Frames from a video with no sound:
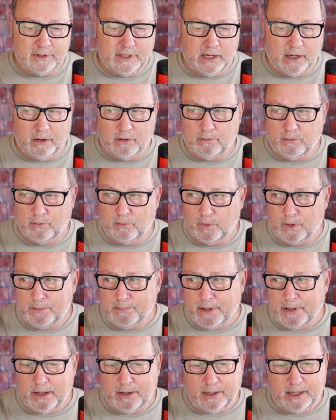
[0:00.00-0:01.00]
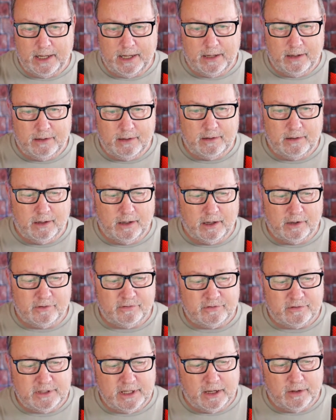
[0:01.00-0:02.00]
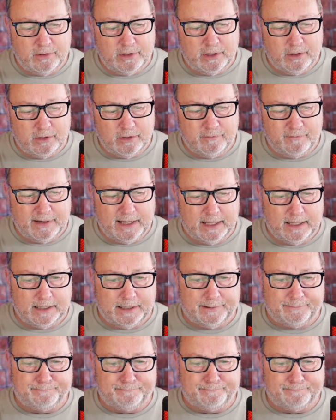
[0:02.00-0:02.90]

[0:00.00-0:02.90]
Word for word: Now, what about us down here in the valley?